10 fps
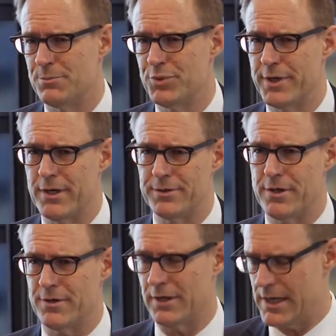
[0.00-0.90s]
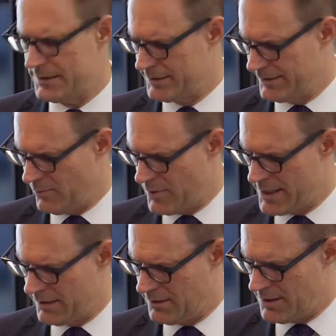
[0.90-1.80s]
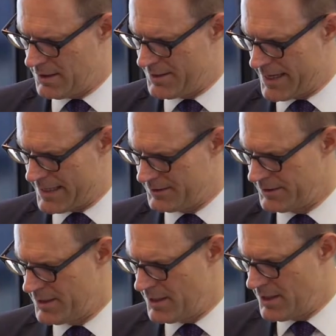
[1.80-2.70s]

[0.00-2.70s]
put out there in the last little while on that.